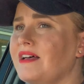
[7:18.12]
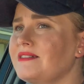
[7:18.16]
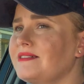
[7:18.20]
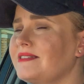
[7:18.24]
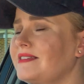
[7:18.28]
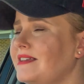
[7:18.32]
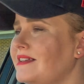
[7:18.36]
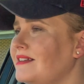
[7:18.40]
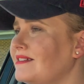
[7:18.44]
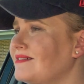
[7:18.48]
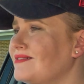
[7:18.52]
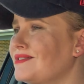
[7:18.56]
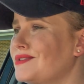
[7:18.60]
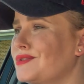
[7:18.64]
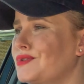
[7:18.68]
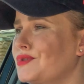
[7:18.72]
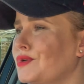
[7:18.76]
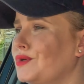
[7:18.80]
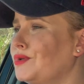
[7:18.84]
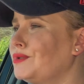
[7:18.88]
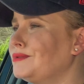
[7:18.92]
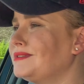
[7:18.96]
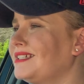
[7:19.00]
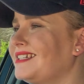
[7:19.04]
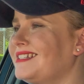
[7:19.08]
seat
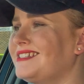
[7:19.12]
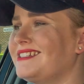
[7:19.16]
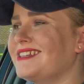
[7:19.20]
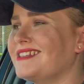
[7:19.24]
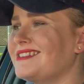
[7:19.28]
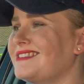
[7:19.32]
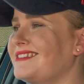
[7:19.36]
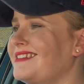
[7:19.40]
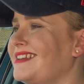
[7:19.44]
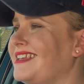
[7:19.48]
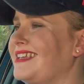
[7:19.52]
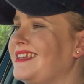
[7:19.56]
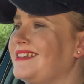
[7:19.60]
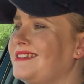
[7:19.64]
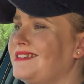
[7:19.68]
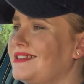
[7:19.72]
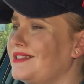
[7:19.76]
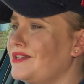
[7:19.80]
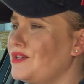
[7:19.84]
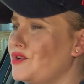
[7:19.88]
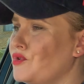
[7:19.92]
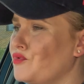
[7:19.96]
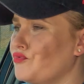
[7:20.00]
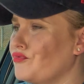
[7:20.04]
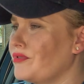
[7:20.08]
installed, it doesn't hinder
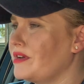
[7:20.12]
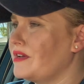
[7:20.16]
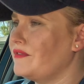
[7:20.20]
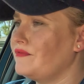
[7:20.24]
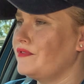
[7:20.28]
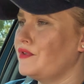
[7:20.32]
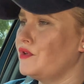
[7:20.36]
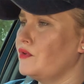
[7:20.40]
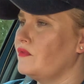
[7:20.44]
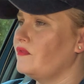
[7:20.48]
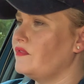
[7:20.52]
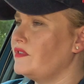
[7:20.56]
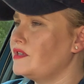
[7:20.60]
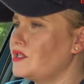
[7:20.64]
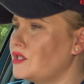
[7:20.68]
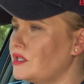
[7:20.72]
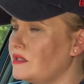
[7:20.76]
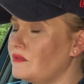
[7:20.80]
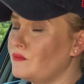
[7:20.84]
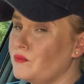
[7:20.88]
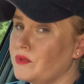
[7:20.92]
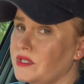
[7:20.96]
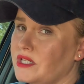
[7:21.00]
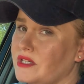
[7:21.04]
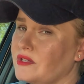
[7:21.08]
your rear view
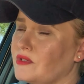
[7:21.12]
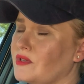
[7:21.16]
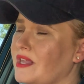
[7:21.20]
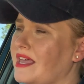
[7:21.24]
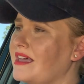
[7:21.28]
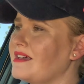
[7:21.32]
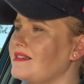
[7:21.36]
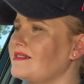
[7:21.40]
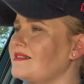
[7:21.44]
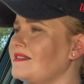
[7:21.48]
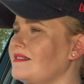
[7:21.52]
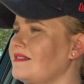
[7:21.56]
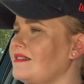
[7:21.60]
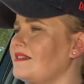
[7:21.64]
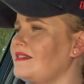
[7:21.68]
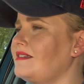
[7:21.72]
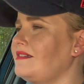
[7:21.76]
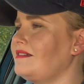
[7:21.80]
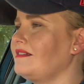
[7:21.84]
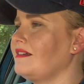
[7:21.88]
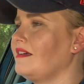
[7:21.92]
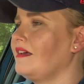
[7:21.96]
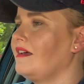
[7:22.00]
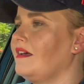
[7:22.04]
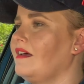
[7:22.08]
vision, which is excellent.
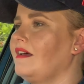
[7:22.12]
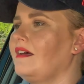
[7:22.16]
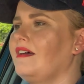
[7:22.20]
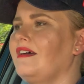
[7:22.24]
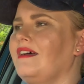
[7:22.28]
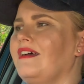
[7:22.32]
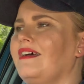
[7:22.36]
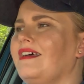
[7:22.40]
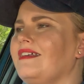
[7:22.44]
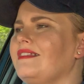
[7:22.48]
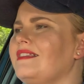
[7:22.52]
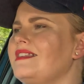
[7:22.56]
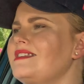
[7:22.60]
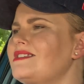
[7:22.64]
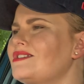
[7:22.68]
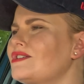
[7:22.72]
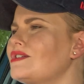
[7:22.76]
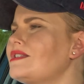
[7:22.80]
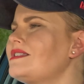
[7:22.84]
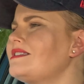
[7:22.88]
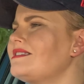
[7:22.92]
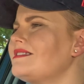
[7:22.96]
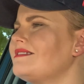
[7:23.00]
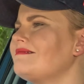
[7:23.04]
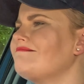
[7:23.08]
This
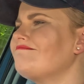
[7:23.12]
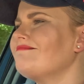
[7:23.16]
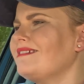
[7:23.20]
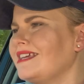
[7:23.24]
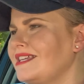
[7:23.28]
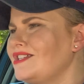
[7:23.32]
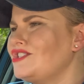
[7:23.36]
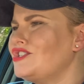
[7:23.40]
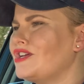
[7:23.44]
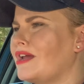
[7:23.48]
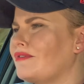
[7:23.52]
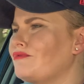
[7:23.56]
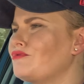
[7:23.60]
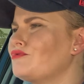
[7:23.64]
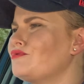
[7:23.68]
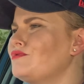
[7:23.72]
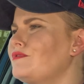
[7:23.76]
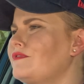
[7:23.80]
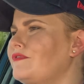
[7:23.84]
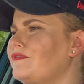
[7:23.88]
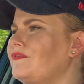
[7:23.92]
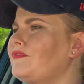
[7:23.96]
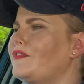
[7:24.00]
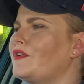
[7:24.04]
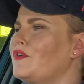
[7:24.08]
just, in general,
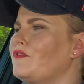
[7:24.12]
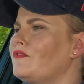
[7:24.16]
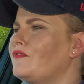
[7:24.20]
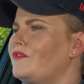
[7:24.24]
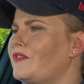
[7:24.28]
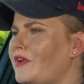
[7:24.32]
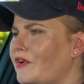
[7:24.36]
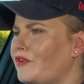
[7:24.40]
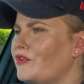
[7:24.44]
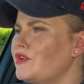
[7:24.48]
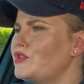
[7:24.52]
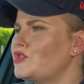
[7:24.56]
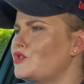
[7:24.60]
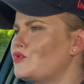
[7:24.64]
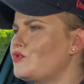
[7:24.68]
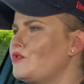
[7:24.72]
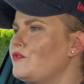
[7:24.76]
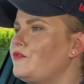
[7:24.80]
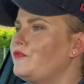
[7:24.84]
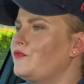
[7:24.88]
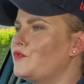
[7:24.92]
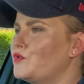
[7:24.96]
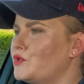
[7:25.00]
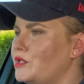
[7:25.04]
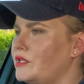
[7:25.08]
felt very
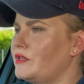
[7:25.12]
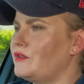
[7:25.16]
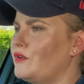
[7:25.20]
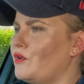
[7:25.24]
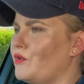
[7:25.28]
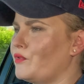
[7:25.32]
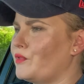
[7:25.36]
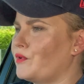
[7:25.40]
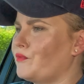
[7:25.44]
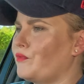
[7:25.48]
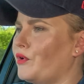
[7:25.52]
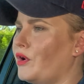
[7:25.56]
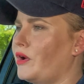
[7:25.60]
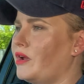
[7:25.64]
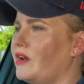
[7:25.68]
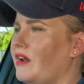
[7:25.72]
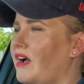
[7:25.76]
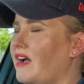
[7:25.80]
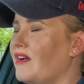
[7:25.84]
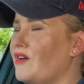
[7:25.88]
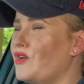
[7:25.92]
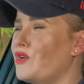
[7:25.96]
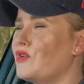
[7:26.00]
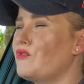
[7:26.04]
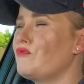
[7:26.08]
sure-footed on the road. I
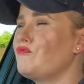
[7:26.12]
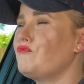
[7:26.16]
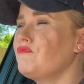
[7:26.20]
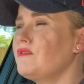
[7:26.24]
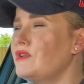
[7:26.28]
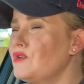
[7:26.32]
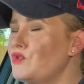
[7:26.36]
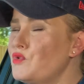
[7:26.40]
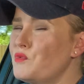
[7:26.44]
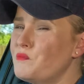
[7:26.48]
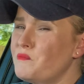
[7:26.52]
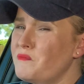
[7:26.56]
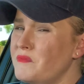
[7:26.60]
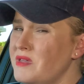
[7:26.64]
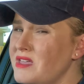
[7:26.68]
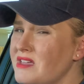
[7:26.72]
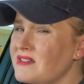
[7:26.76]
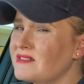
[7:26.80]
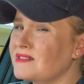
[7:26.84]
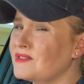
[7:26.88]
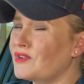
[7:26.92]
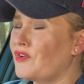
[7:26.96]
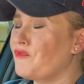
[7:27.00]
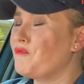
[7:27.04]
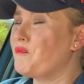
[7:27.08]
got a real
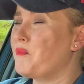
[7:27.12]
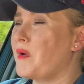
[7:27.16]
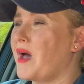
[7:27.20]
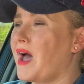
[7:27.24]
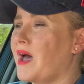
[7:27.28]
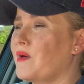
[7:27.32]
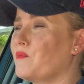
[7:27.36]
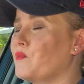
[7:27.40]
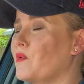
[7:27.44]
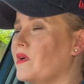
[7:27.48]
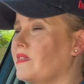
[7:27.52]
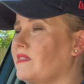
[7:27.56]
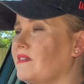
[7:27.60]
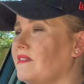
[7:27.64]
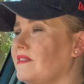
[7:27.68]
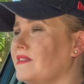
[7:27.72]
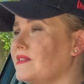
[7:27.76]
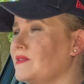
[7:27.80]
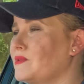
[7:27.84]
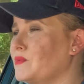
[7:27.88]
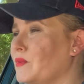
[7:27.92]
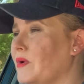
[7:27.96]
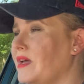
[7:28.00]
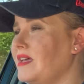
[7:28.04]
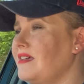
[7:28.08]
mix of bad weather
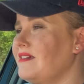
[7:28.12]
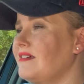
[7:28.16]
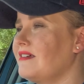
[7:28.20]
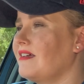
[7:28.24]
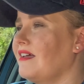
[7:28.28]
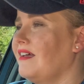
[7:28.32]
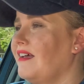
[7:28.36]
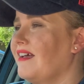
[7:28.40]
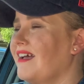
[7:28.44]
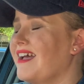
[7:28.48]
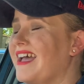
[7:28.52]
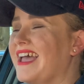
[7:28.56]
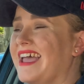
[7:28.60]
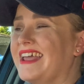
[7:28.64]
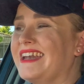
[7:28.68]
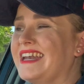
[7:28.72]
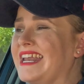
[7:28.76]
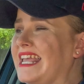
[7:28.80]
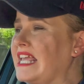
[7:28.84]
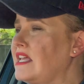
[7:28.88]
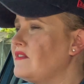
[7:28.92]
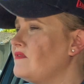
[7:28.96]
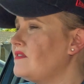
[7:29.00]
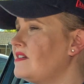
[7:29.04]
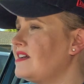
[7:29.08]
this week, and
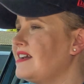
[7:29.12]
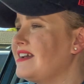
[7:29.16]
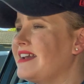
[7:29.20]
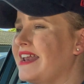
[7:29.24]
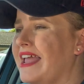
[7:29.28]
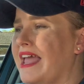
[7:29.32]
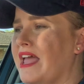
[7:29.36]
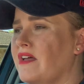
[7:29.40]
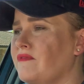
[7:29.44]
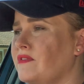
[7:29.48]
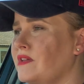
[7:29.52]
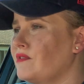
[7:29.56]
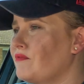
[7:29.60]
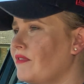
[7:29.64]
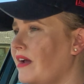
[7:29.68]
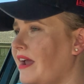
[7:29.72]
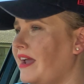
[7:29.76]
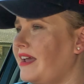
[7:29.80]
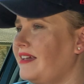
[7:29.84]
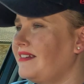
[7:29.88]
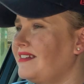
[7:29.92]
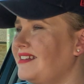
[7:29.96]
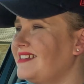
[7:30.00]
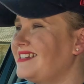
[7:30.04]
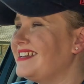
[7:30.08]
even in heavy
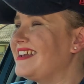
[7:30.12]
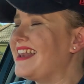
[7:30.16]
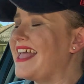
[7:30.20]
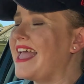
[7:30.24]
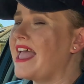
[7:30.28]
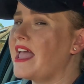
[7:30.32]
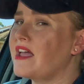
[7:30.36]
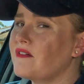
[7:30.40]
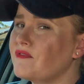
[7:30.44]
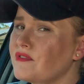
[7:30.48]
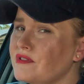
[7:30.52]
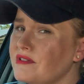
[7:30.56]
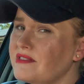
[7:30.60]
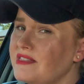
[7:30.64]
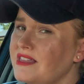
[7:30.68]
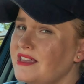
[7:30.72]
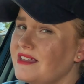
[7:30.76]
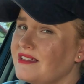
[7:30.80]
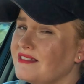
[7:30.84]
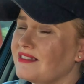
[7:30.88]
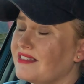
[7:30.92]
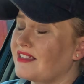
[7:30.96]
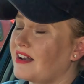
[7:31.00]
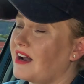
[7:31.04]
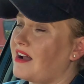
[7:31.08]
rain, it did
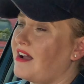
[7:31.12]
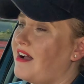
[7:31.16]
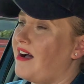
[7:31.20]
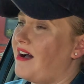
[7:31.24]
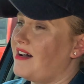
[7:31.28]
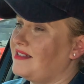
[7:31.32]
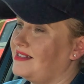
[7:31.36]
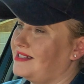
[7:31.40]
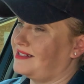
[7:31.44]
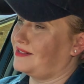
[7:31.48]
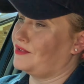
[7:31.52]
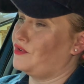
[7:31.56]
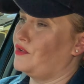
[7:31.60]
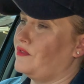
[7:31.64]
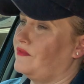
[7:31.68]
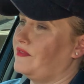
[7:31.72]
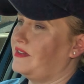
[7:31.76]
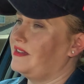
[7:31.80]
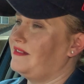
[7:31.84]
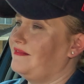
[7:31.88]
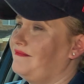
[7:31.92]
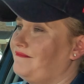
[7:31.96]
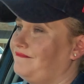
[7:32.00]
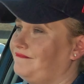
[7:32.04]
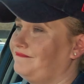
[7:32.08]
everything that I asked of it.